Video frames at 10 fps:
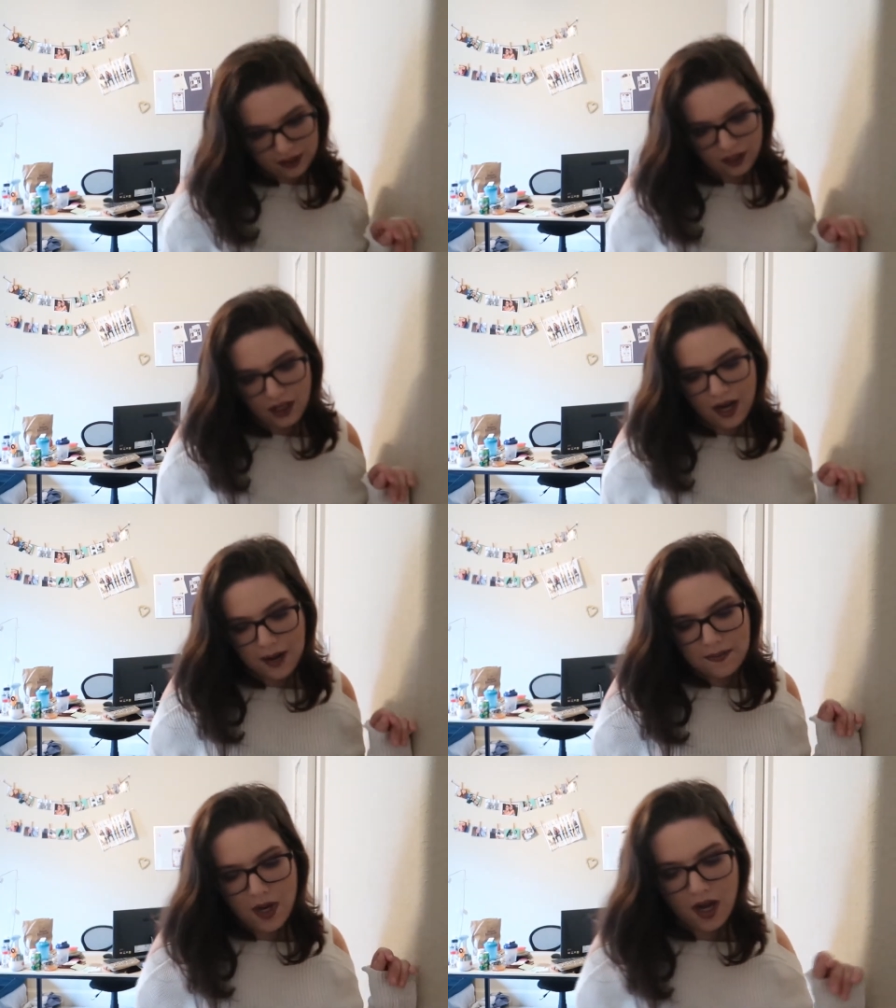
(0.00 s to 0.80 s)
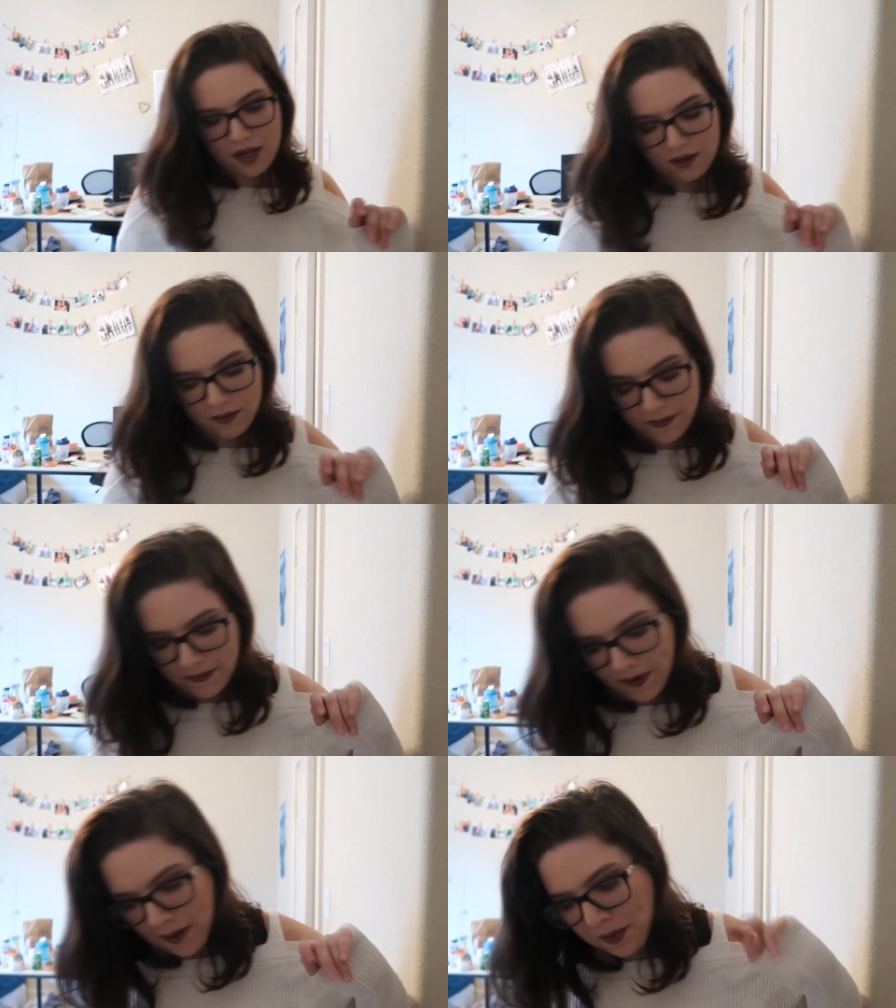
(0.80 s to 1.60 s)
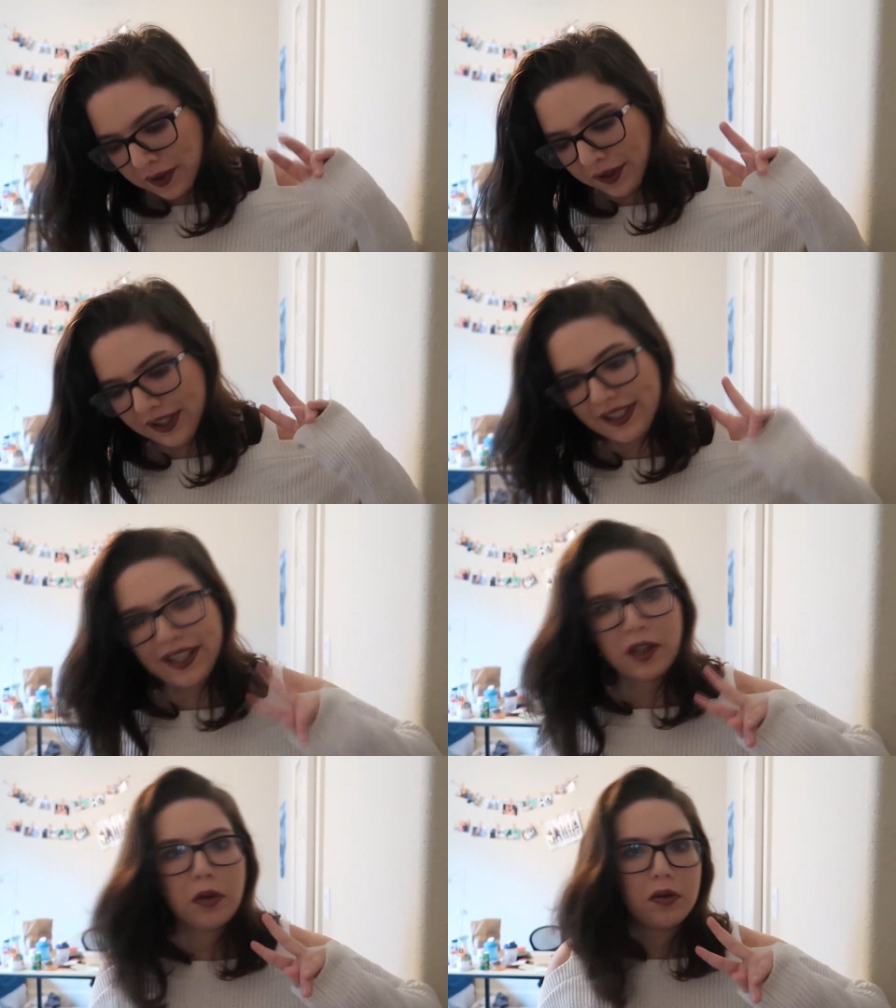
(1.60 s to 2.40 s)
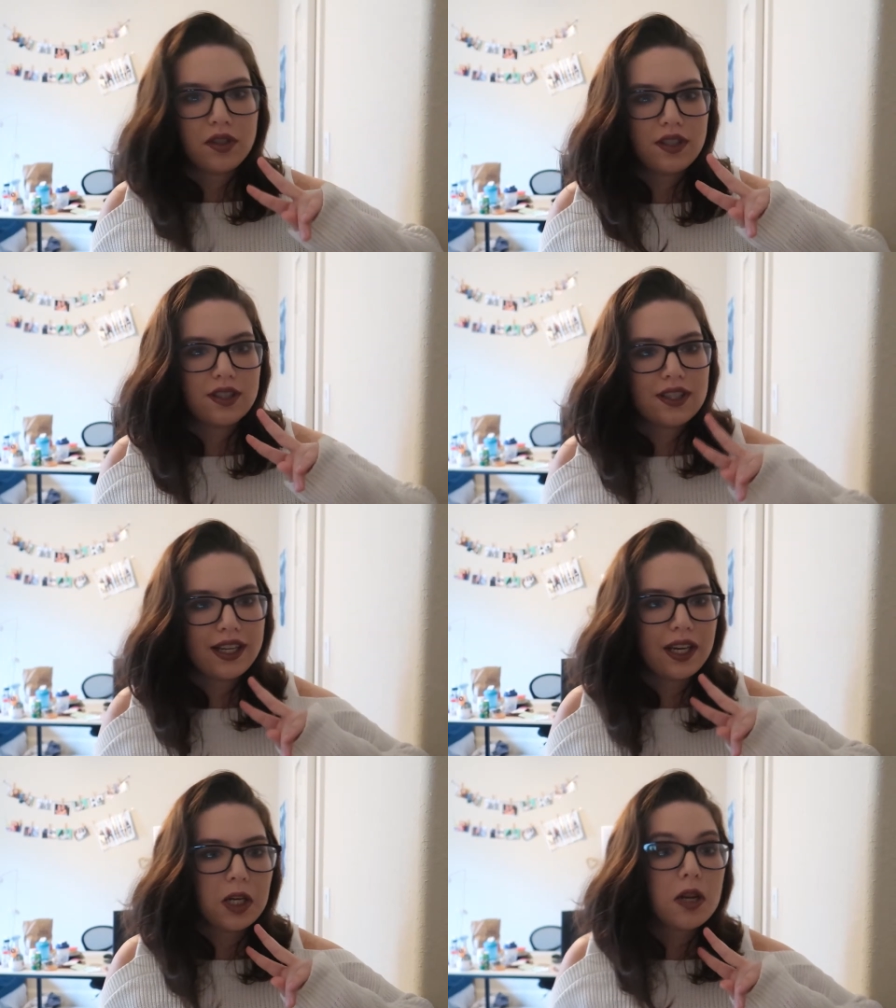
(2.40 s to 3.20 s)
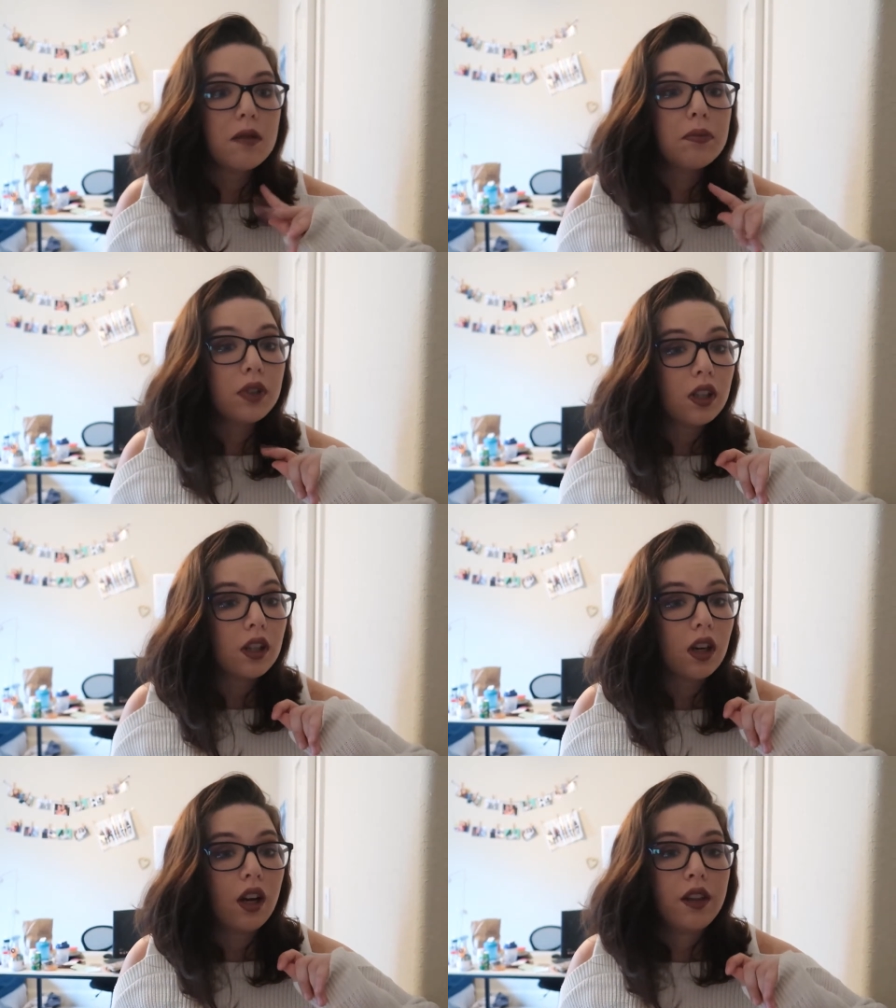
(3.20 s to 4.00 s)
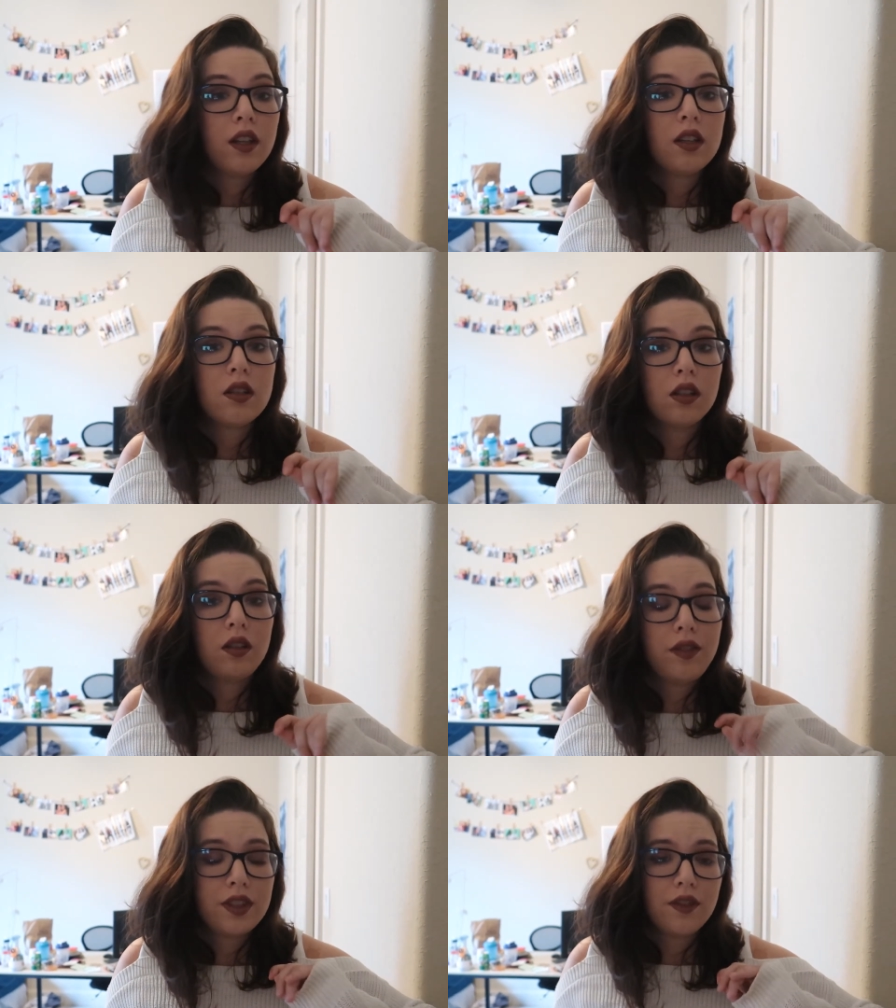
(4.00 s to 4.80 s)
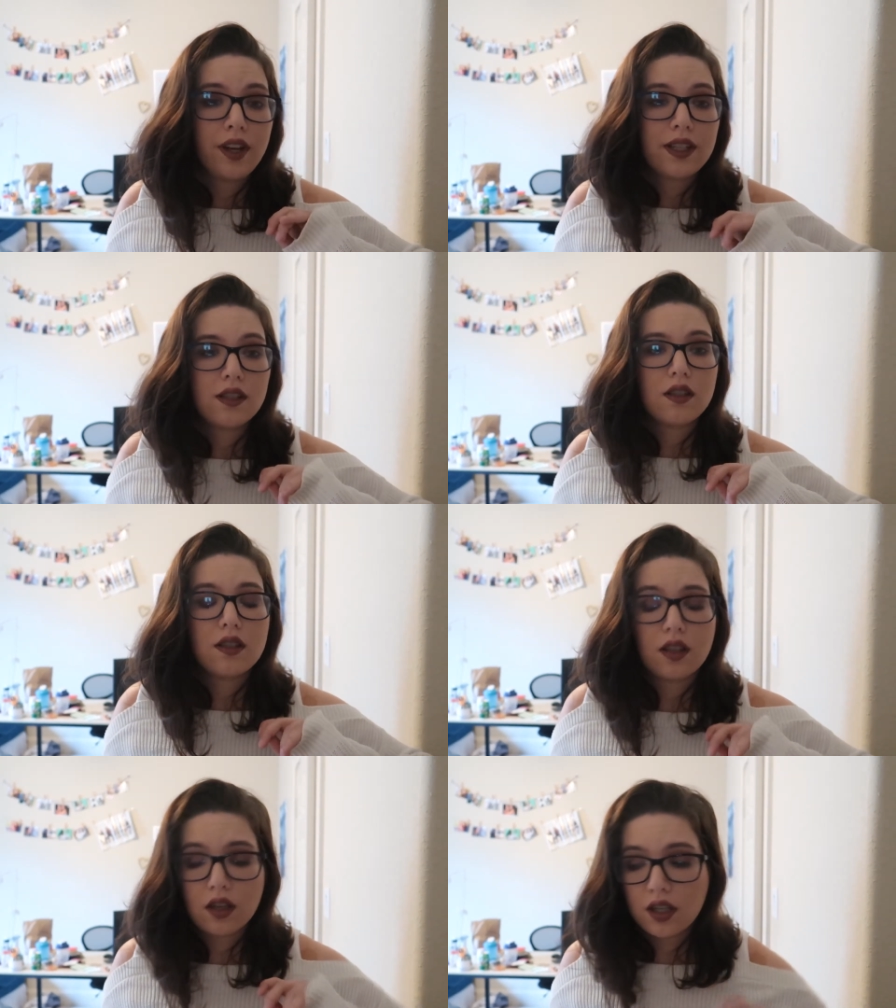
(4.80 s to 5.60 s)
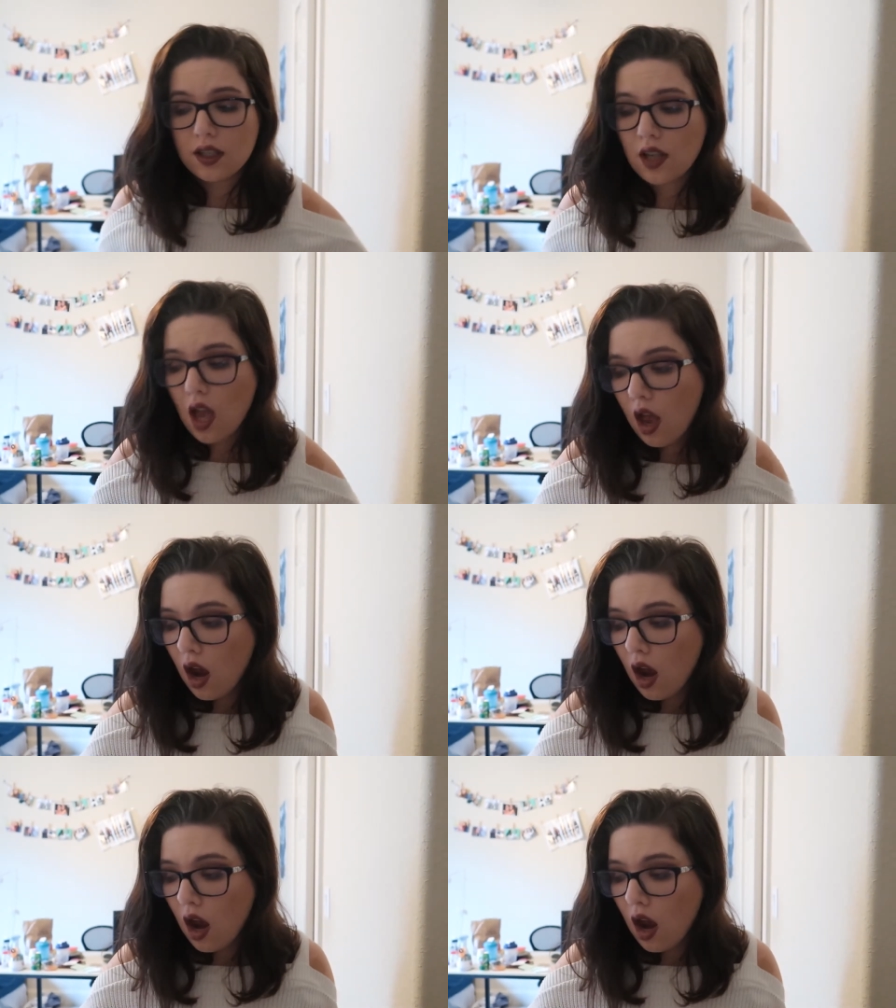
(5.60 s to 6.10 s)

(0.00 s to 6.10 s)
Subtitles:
See, I'm only on the second book on the Internal Devices series,